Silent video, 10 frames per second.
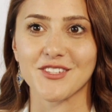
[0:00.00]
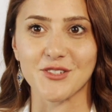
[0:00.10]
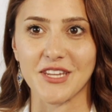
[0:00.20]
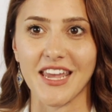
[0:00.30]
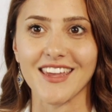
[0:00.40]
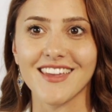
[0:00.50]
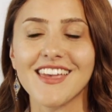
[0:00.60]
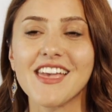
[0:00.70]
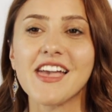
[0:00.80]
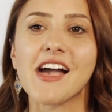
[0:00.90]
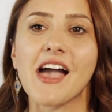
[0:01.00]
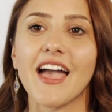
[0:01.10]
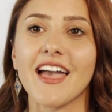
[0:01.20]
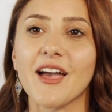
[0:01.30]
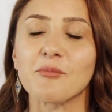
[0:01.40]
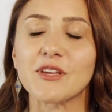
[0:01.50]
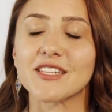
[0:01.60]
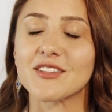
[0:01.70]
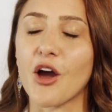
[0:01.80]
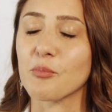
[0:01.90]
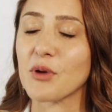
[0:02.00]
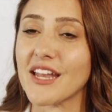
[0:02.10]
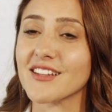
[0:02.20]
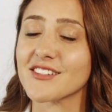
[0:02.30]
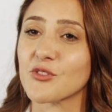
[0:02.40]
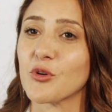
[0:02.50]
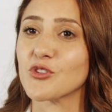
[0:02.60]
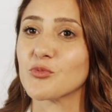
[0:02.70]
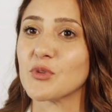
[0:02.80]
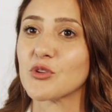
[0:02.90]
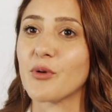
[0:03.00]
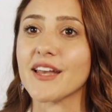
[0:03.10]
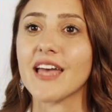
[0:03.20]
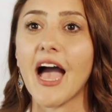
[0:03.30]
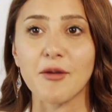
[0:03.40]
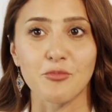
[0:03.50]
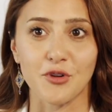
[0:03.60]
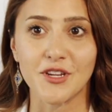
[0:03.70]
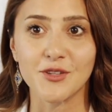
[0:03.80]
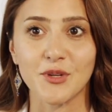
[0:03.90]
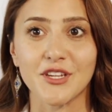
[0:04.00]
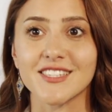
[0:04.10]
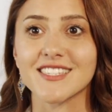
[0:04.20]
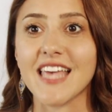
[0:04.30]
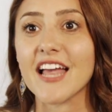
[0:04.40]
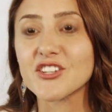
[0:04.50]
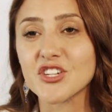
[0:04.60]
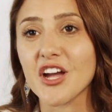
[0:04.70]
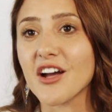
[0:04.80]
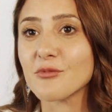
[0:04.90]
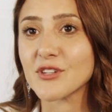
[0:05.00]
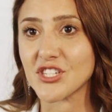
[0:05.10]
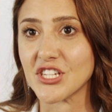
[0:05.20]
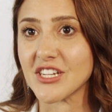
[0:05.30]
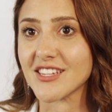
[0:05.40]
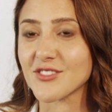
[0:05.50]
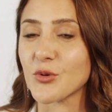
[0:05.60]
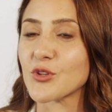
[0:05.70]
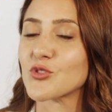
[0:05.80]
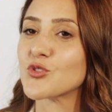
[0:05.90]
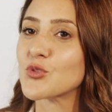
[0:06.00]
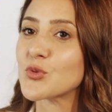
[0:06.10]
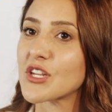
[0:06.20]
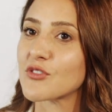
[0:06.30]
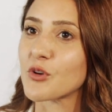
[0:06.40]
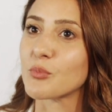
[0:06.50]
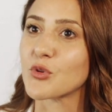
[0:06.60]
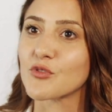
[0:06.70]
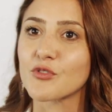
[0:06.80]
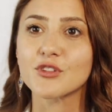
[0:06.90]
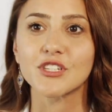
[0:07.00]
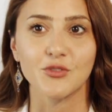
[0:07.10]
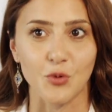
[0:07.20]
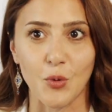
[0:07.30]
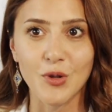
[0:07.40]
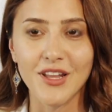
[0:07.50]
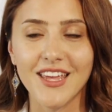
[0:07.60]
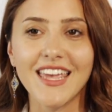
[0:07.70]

today. Our panel is going to be quite hybrid because Sascha Regina is going to tune in from beautiful Tyrol,